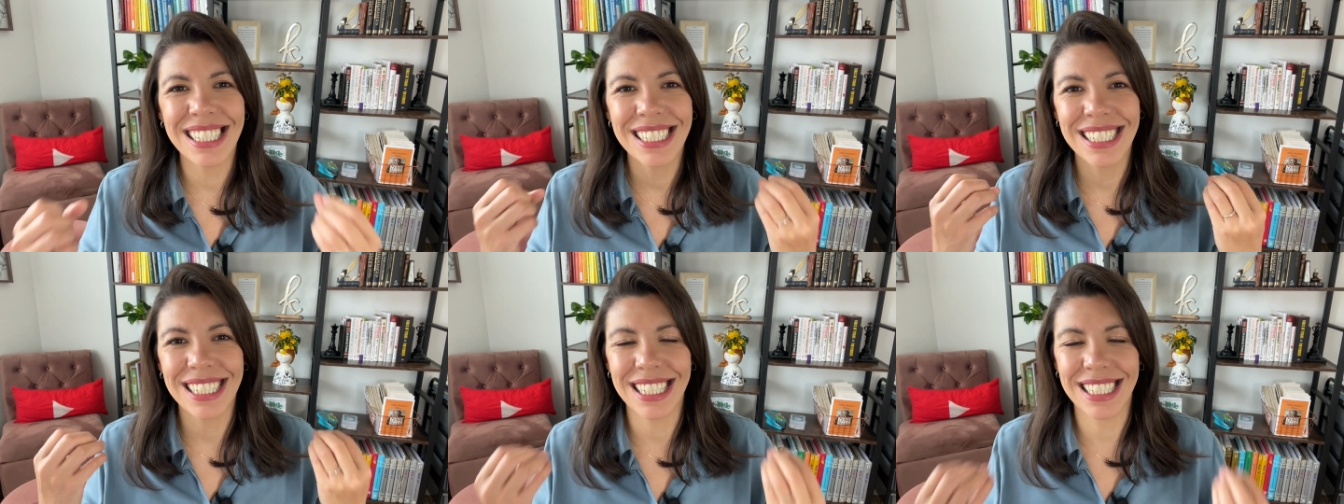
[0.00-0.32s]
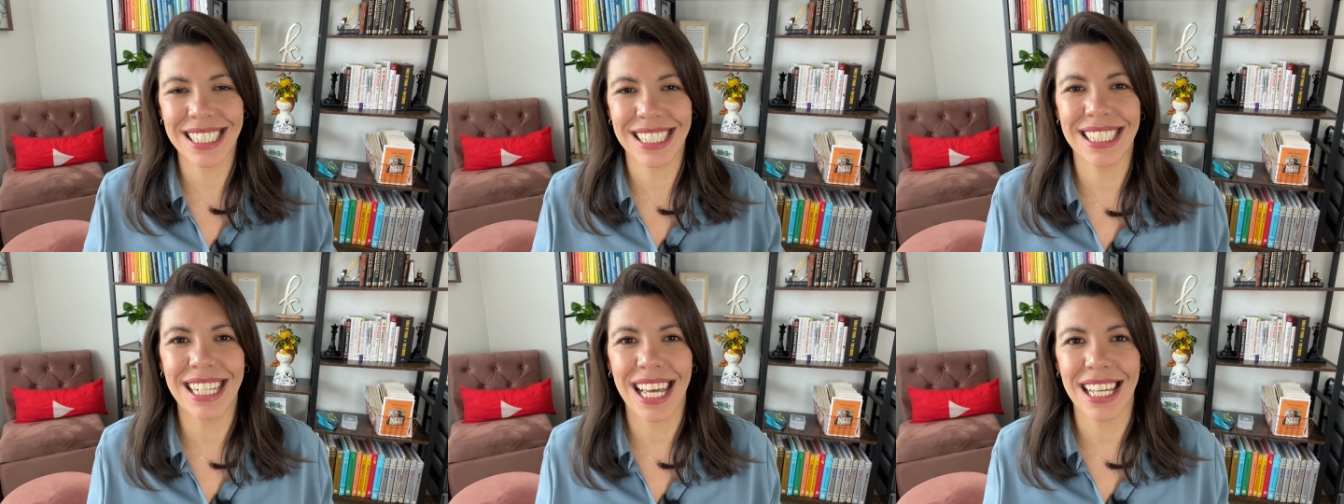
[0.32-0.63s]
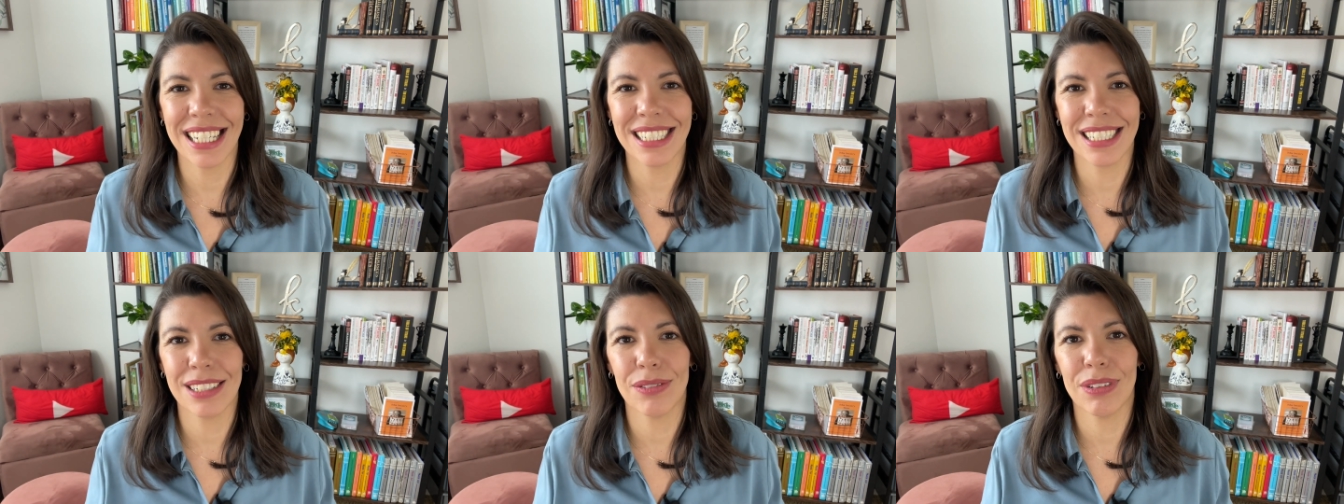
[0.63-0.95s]

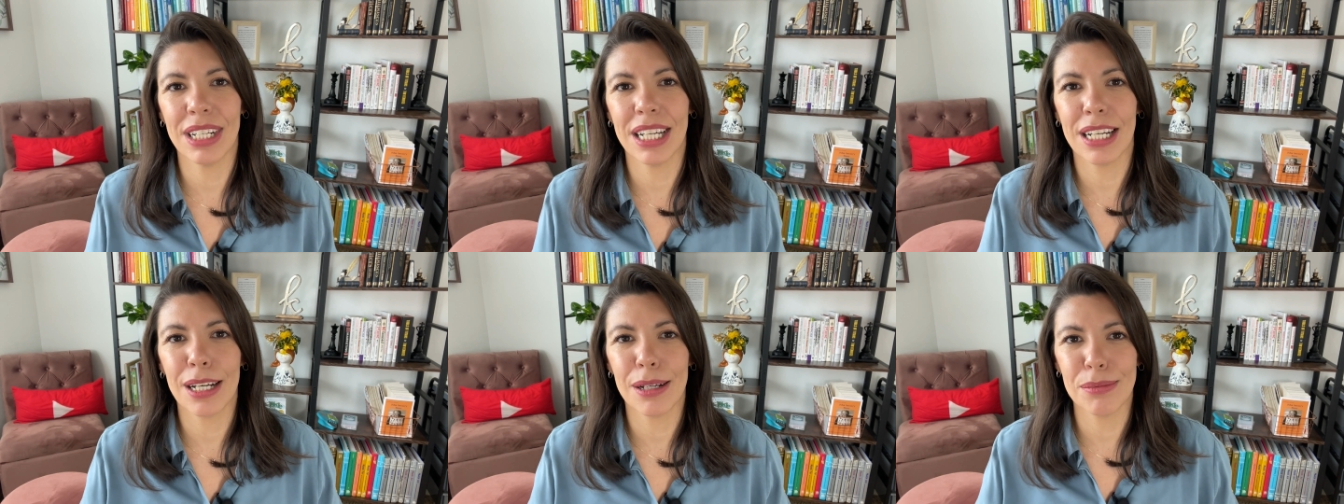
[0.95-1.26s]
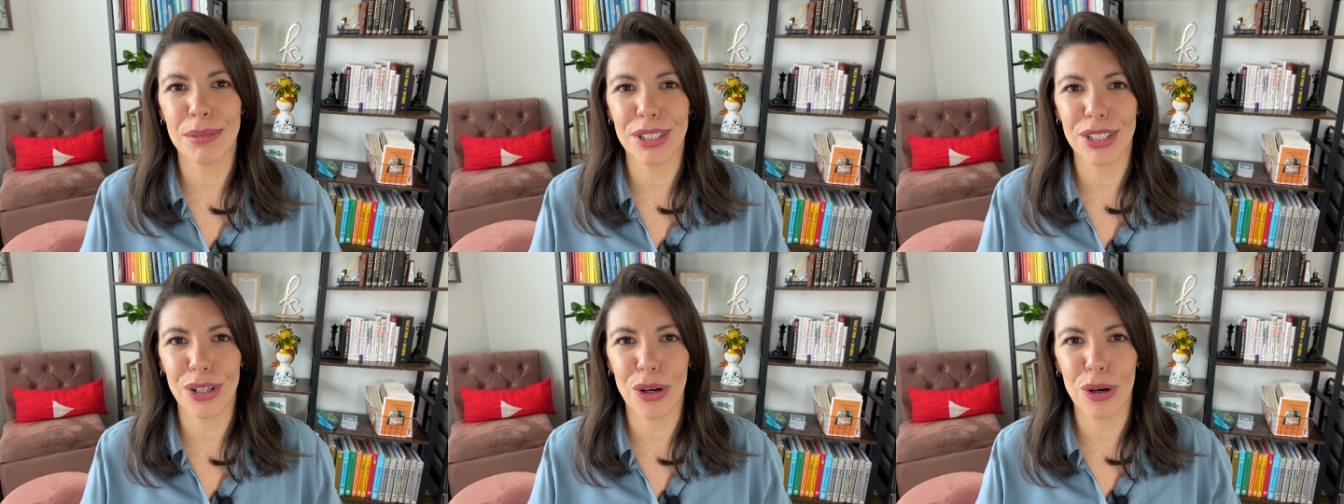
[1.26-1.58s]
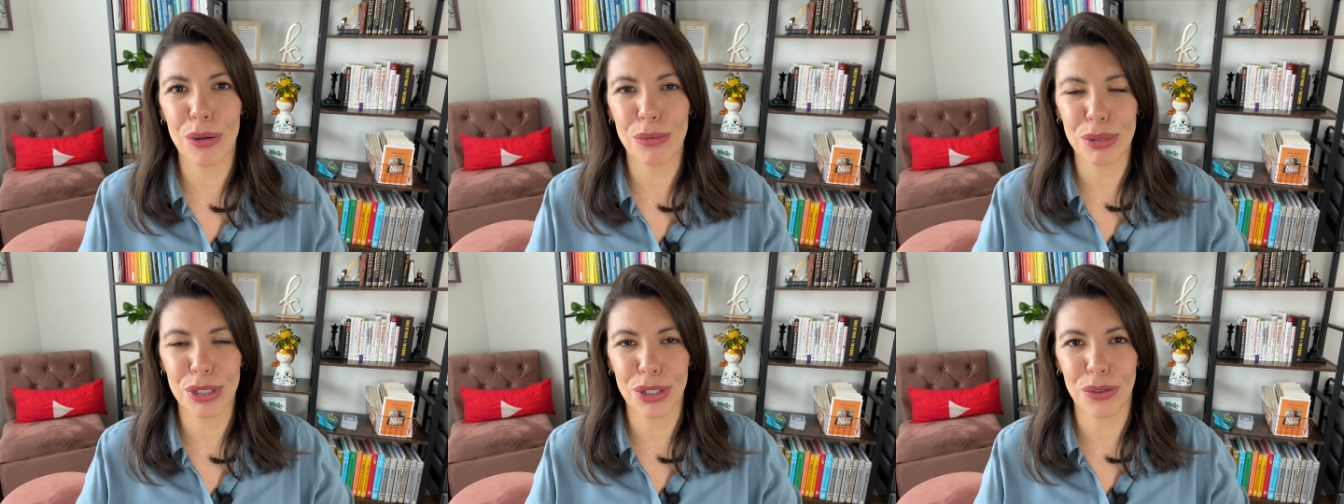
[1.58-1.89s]
success when it comes to
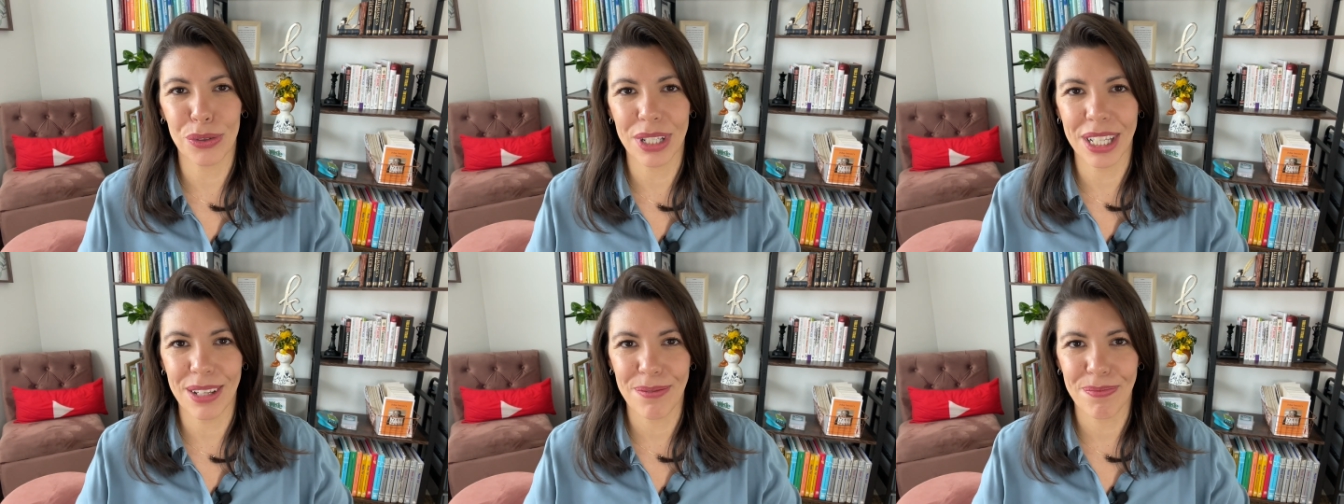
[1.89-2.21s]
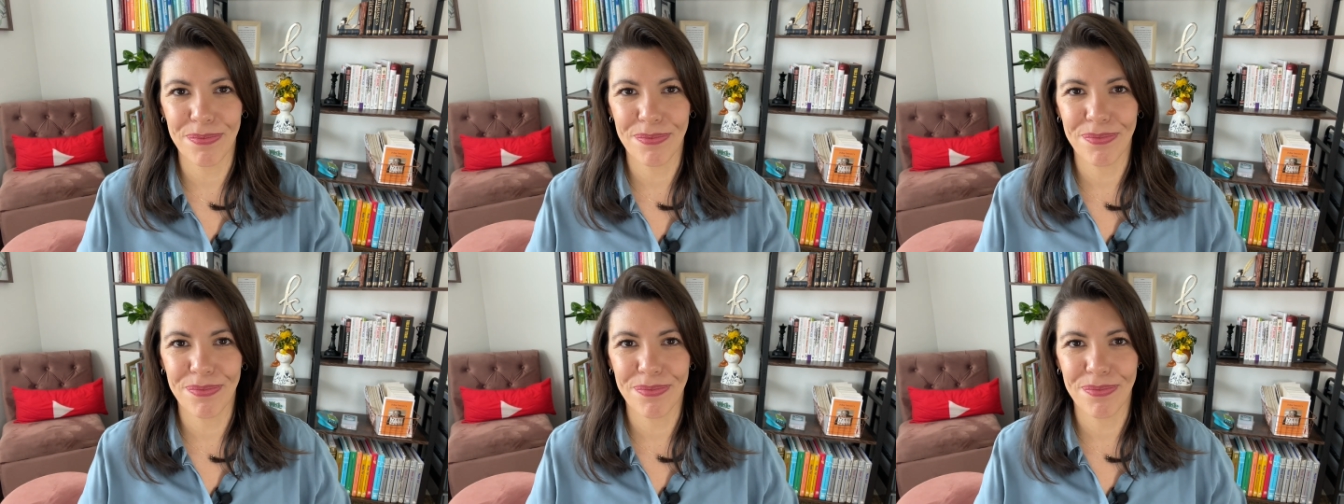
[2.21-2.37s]
homeschooling.